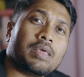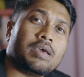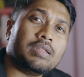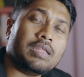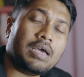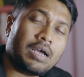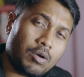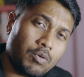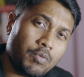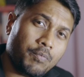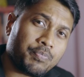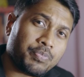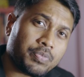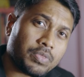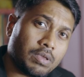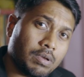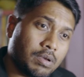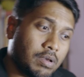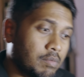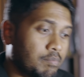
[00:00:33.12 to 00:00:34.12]
Now,
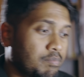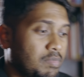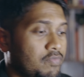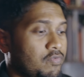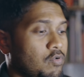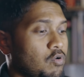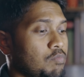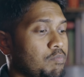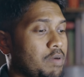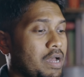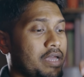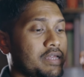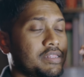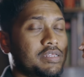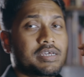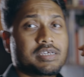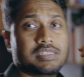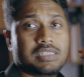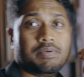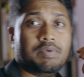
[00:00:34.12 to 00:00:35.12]
before buying
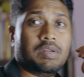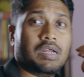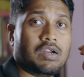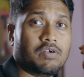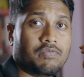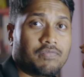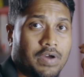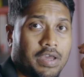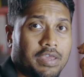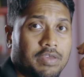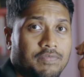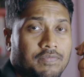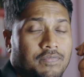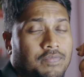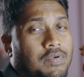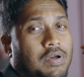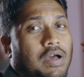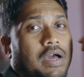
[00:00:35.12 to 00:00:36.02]
the a7R5,